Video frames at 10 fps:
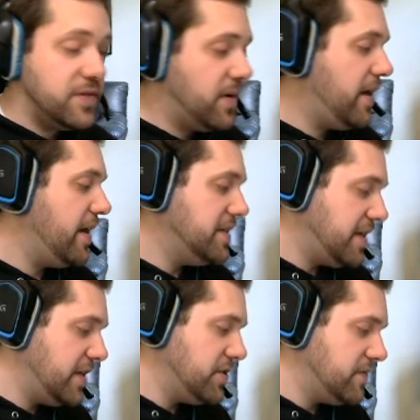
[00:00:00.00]
2a, and
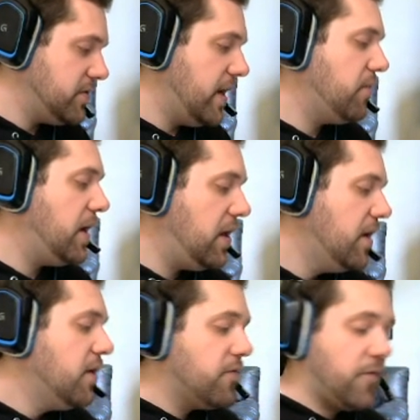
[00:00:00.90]
tangent of 2a. Well,
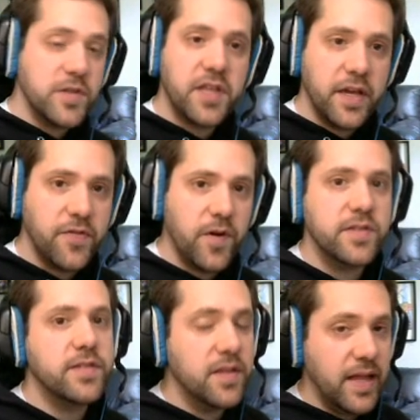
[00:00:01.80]
first things
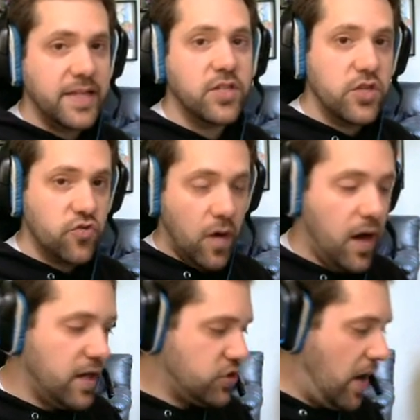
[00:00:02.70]
first, let's
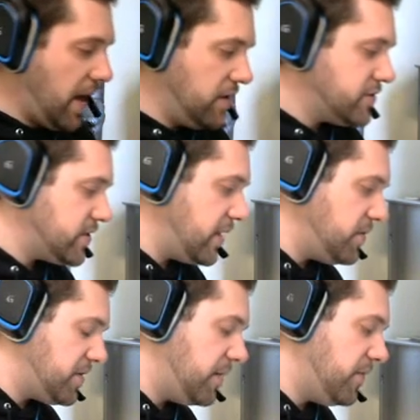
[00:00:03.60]
draw a triangle, just like we
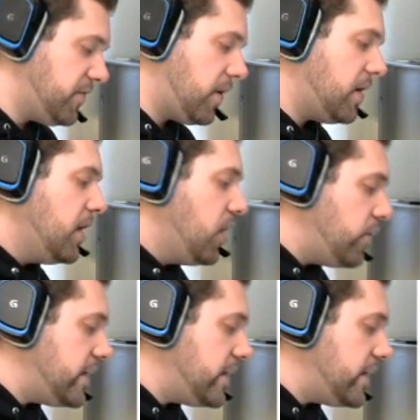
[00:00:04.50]
saw before. We